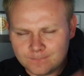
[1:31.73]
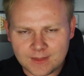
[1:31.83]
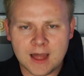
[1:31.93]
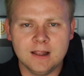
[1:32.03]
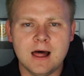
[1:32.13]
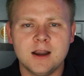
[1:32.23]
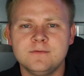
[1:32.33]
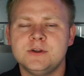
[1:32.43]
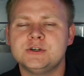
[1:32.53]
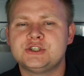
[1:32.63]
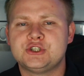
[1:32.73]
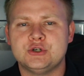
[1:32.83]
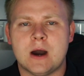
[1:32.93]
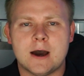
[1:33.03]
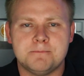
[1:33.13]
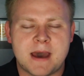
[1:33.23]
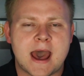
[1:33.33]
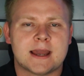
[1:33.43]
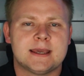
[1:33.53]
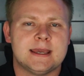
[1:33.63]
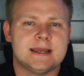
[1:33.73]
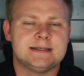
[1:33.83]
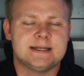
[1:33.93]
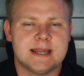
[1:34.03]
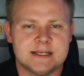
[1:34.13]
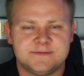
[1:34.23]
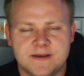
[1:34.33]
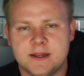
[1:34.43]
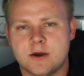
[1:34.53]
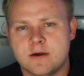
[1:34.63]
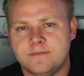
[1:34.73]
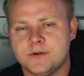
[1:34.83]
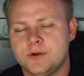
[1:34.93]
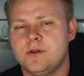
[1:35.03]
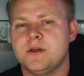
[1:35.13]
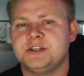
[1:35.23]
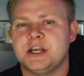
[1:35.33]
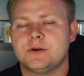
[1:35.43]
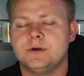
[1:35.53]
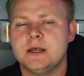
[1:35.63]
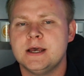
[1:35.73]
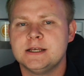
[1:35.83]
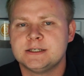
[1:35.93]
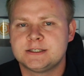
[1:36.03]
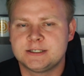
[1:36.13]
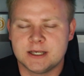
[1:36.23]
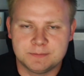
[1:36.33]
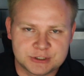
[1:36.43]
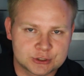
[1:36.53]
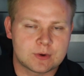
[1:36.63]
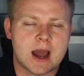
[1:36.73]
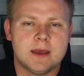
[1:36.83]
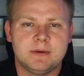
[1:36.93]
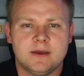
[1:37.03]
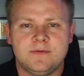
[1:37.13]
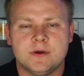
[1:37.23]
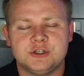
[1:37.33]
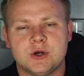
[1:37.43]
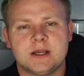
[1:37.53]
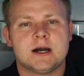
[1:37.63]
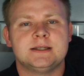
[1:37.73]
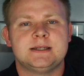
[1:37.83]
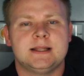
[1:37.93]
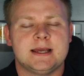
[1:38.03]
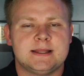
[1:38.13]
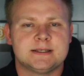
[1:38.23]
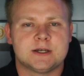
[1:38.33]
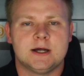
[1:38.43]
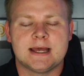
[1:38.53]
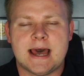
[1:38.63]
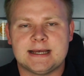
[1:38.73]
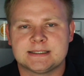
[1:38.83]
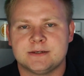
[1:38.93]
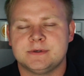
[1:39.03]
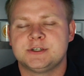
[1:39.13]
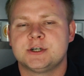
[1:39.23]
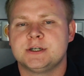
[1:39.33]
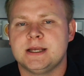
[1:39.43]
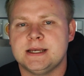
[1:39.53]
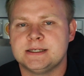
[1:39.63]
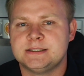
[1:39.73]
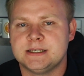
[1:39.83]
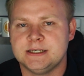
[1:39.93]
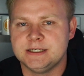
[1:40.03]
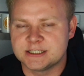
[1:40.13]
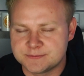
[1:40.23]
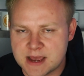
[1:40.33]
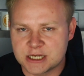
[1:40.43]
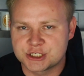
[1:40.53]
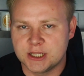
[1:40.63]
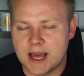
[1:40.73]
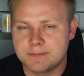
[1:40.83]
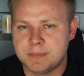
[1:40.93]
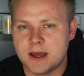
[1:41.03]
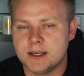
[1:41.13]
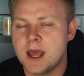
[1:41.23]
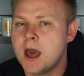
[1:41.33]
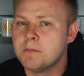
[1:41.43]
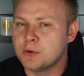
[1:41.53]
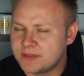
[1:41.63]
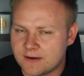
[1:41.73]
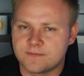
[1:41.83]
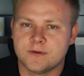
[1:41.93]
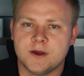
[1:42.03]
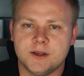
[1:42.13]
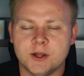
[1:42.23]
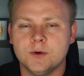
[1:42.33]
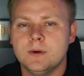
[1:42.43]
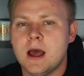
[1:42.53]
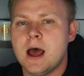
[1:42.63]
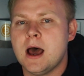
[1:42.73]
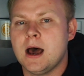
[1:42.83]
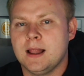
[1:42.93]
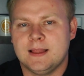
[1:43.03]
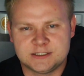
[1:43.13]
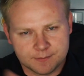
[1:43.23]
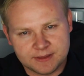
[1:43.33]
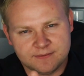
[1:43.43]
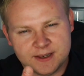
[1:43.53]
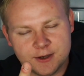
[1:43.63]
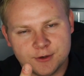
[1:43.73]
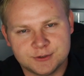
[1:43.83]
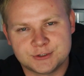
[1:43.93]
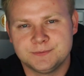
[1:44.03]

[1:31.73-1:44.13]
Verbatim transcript: a lot of news to unpack in today's video. If you're new to the channel, subscribe. If you enjoy content like this, all I ask in return is you smash the like button. But without further ado, let's jump into the news.